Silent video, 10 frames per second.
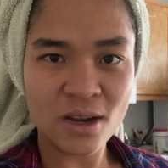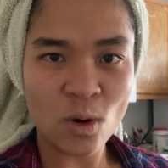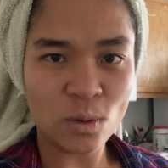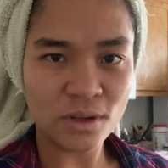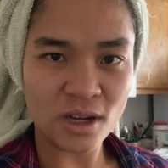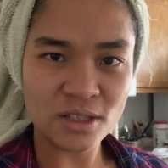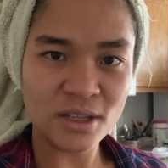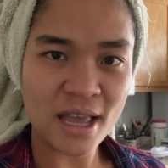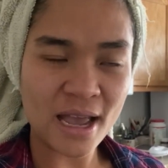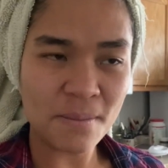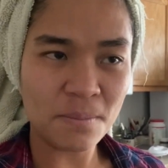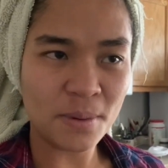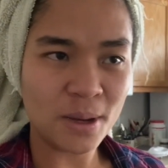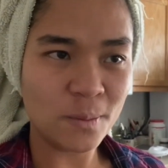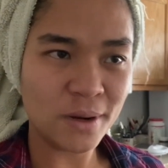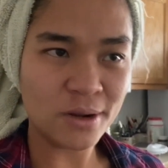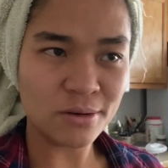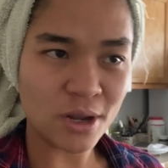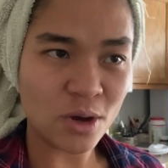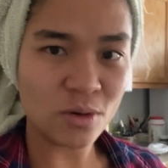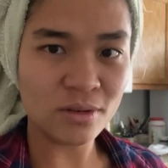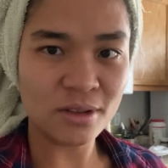hold on to that, but we don't know.